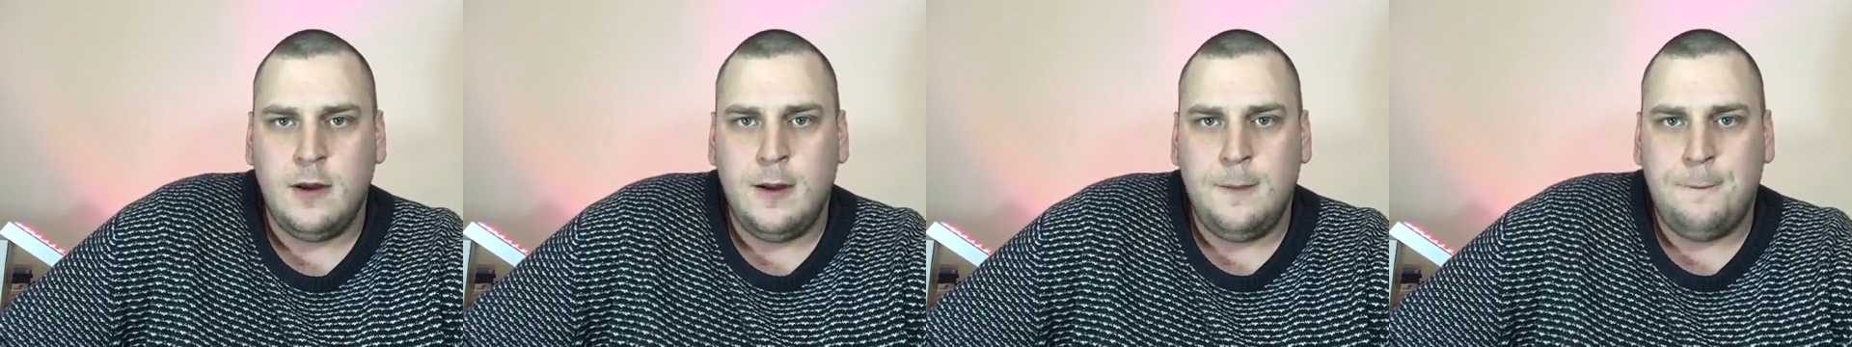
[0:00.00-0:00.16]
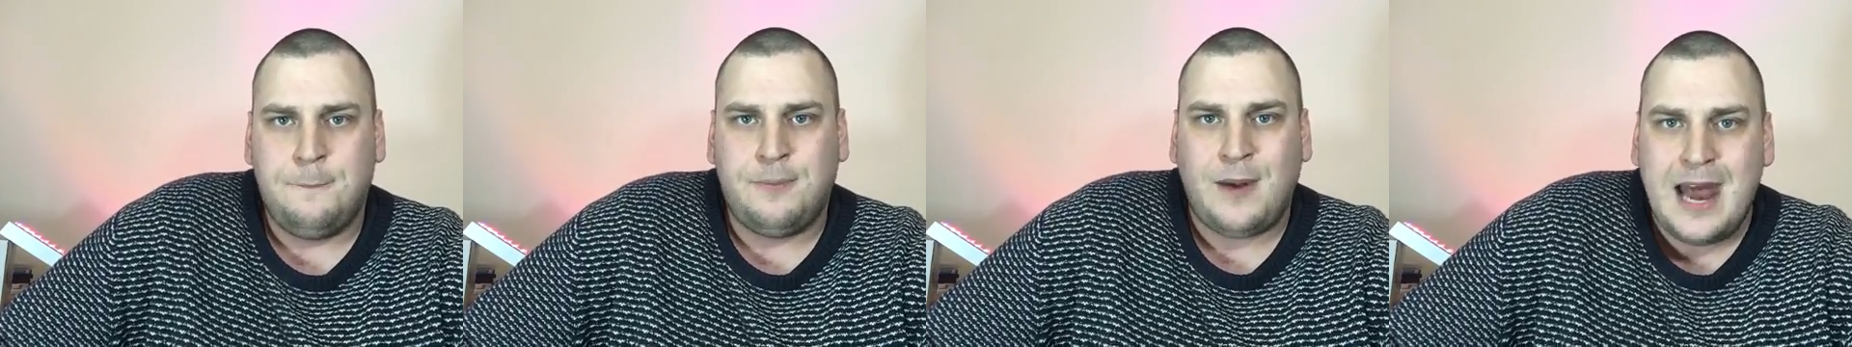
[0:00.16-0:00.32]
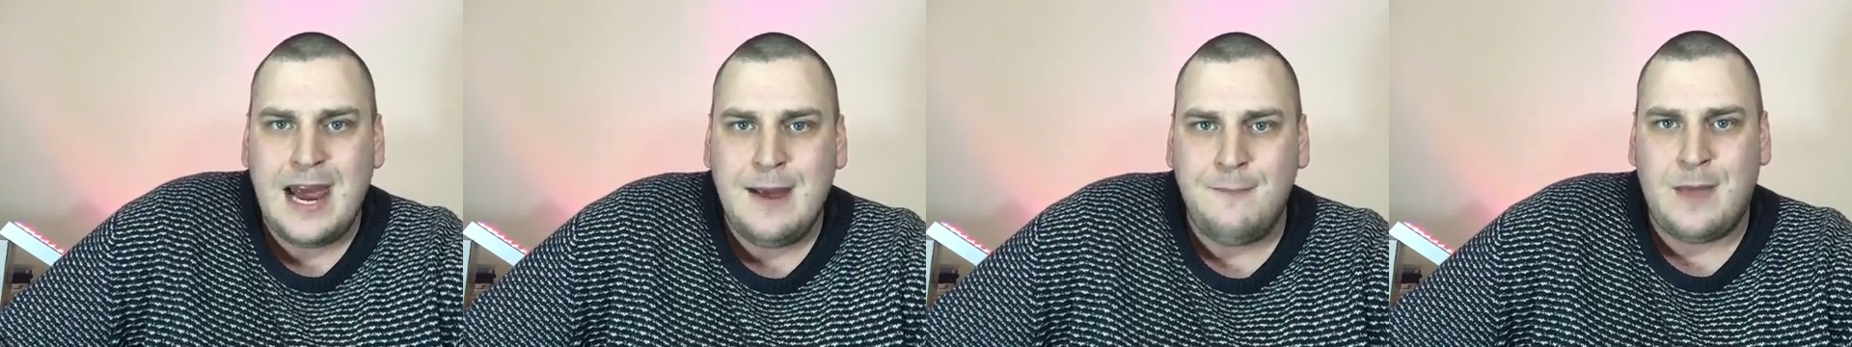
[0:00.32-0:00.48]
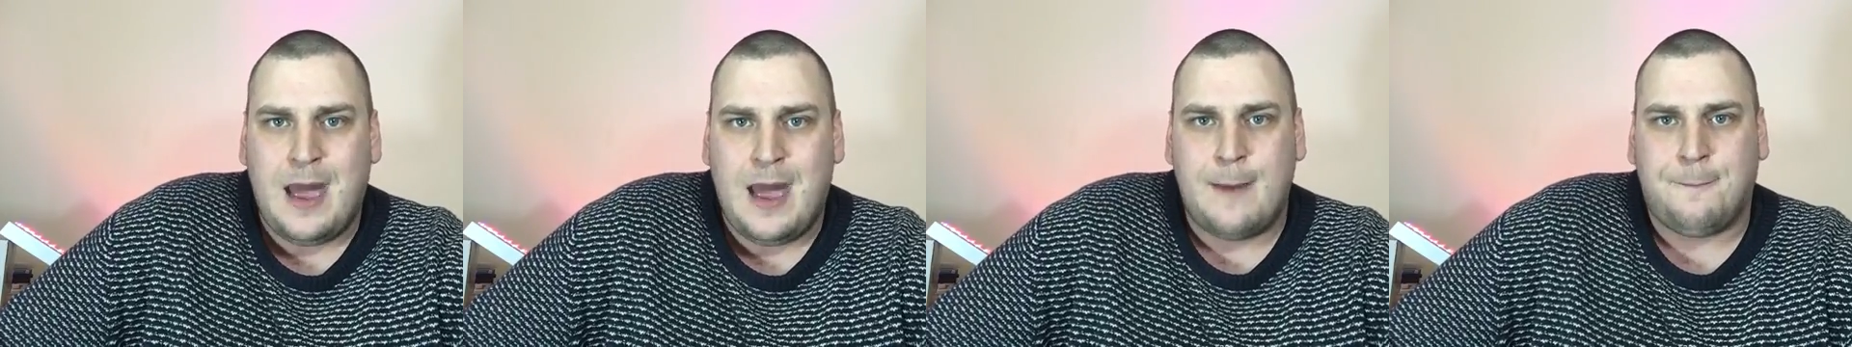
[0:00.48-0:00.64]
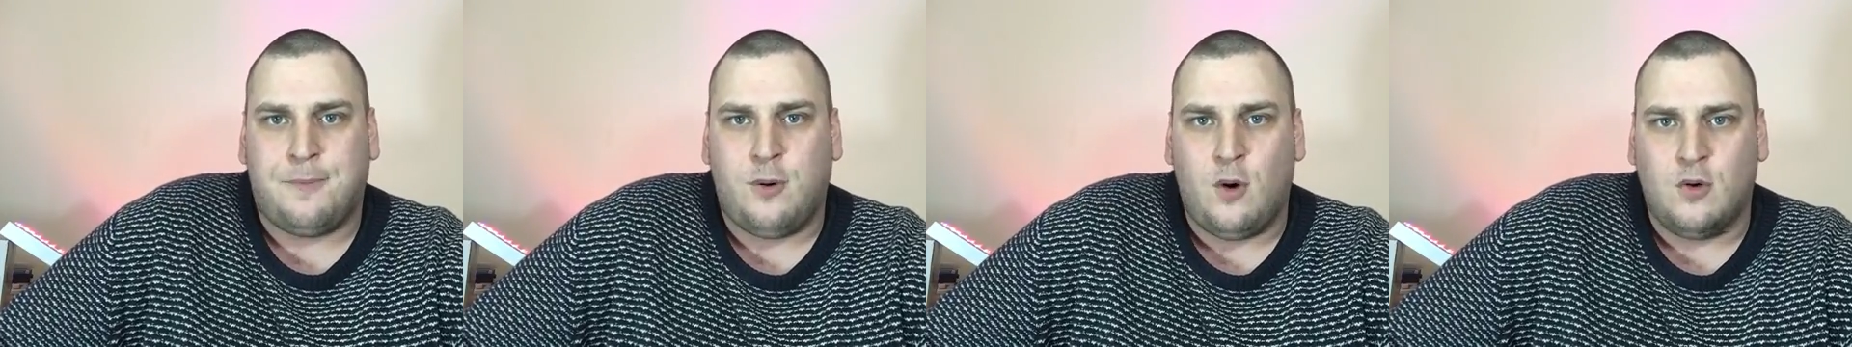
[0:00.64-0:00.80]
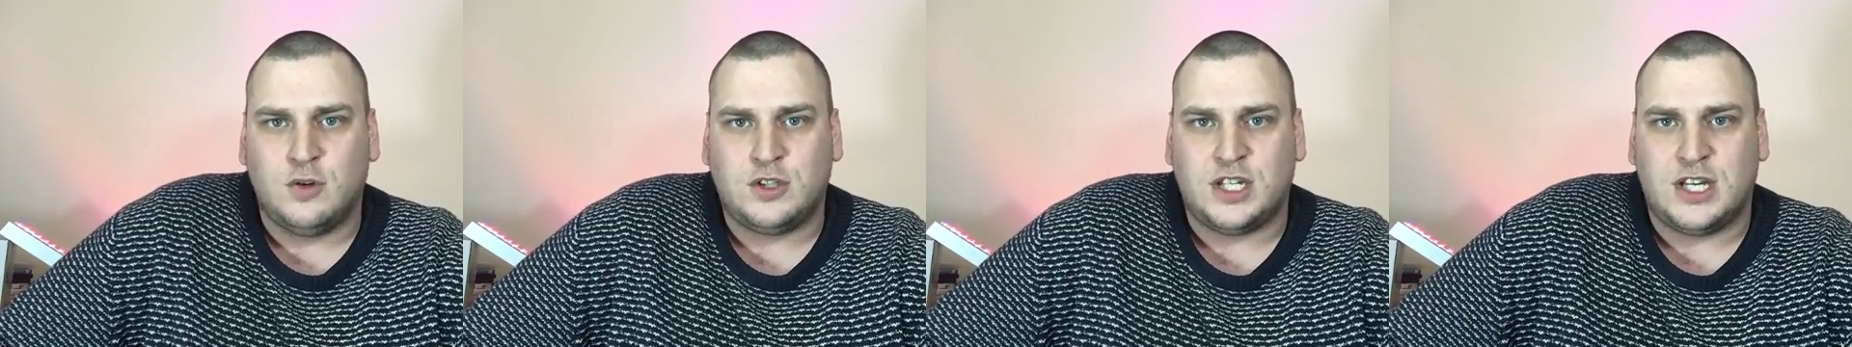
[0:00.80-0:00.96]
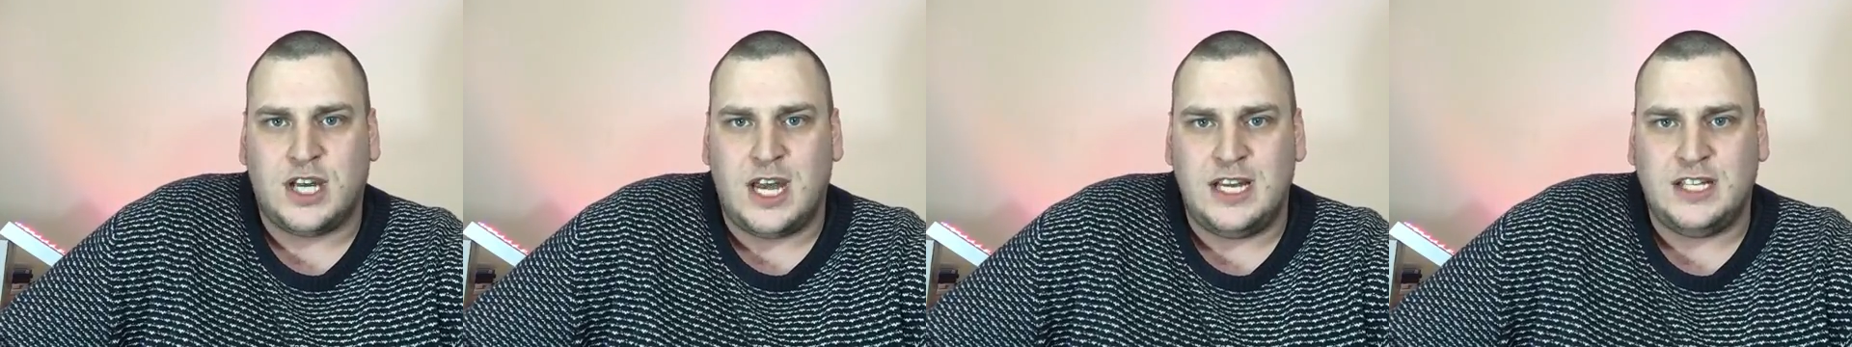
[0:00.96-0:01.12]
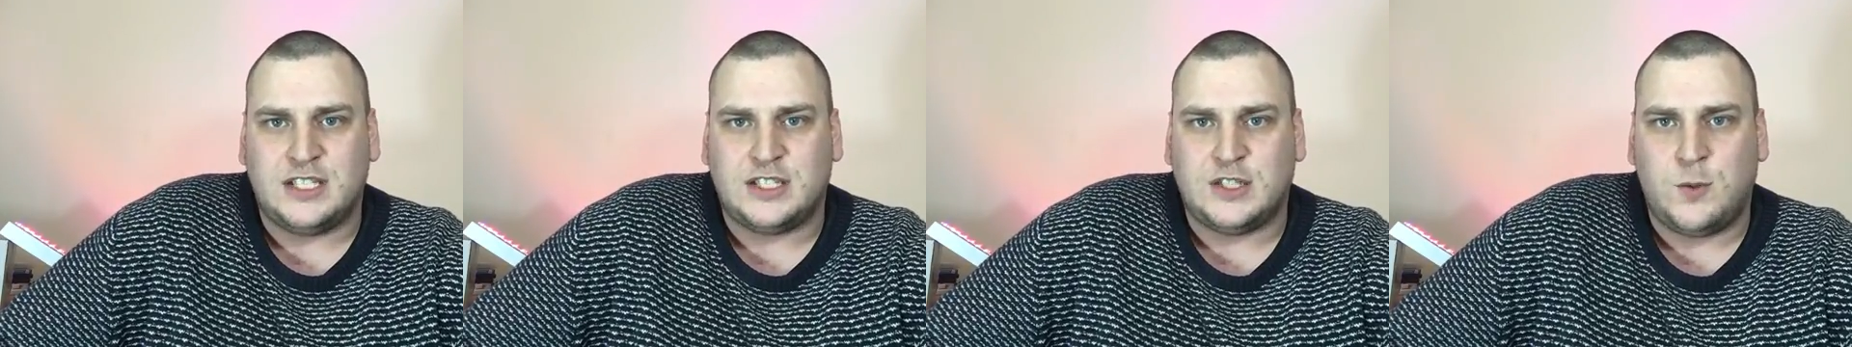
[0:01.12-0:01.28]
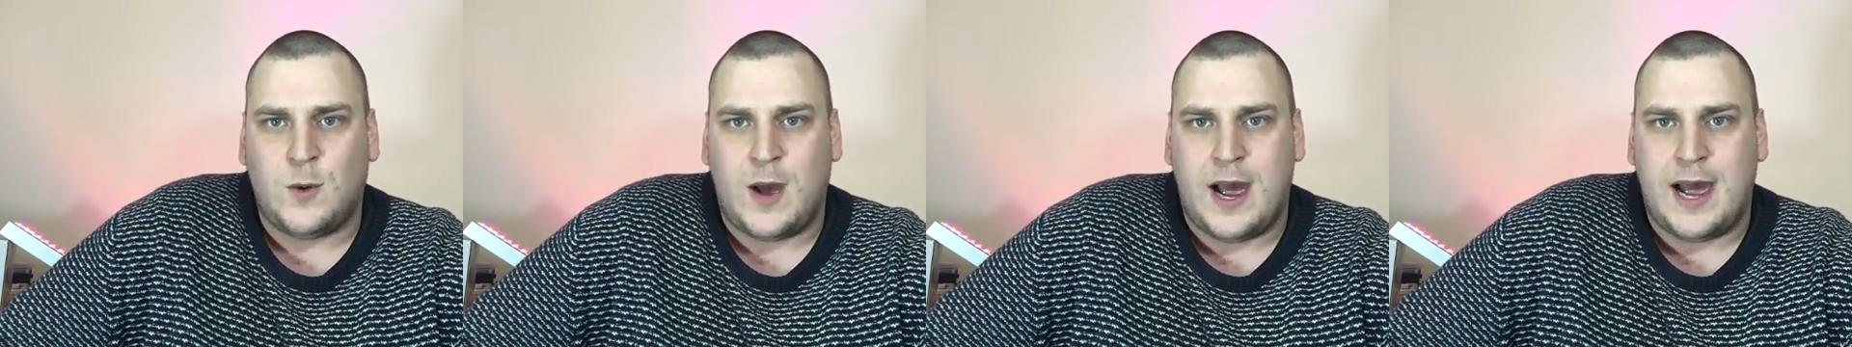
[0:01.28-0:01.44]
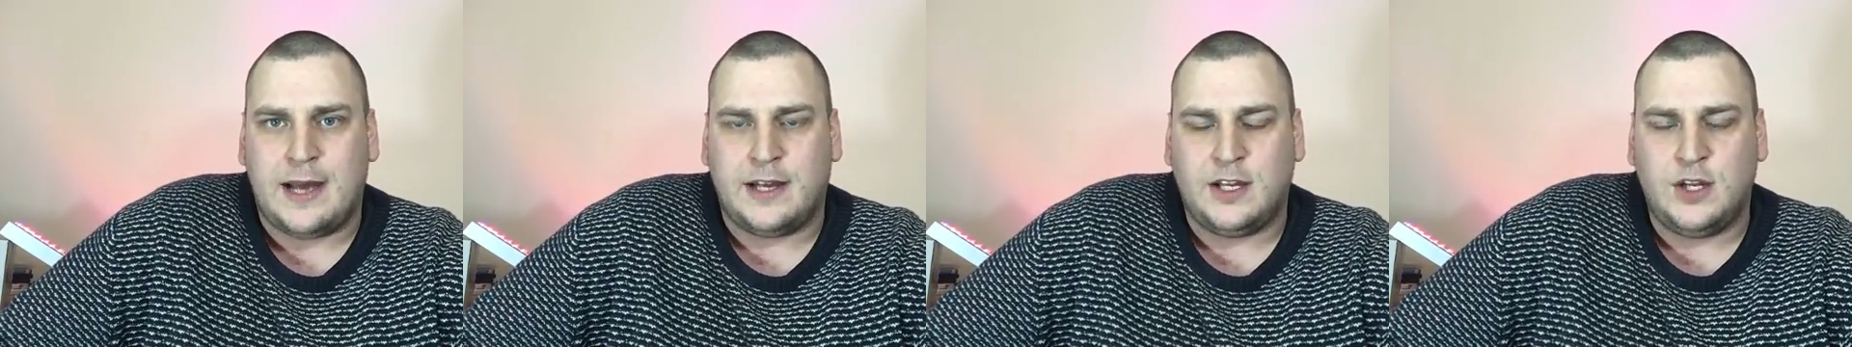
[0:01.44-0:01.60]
Blame that Portuguese twat.